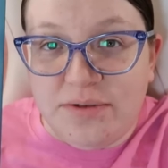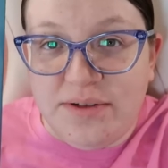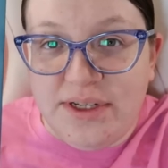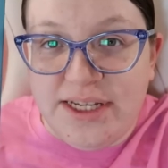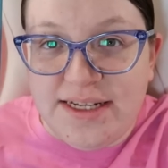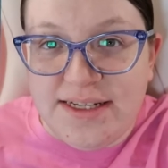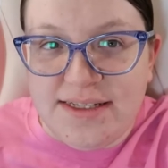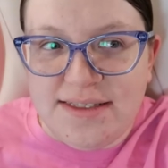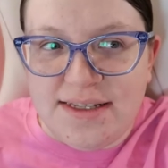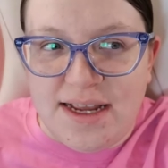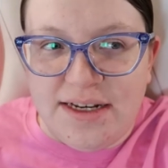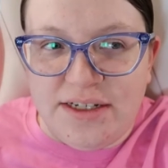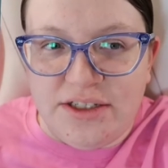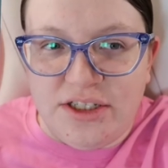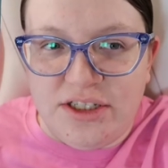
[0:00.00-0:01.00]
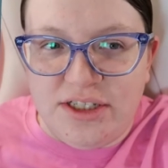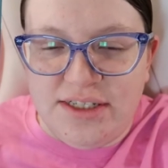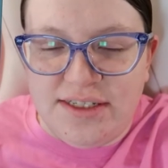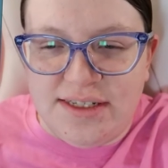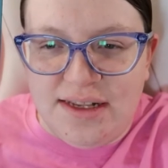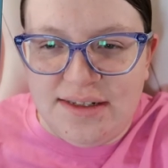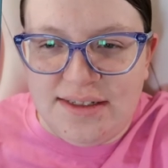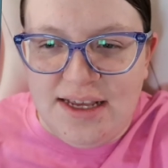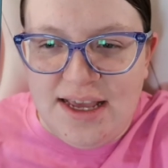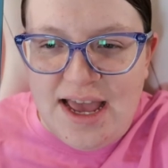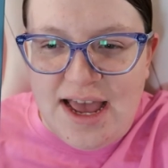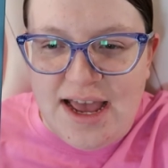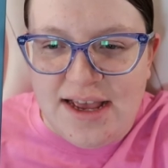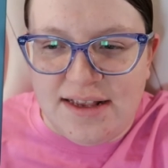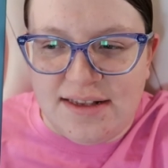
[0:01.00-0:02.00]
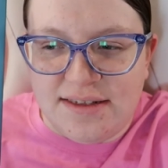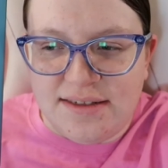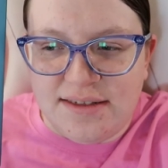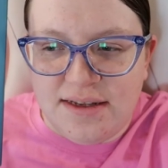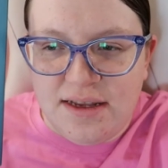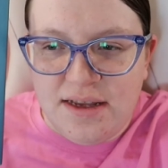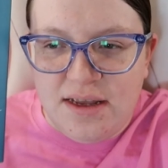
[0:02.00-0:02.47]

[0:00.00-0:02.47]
who he is, and she says he has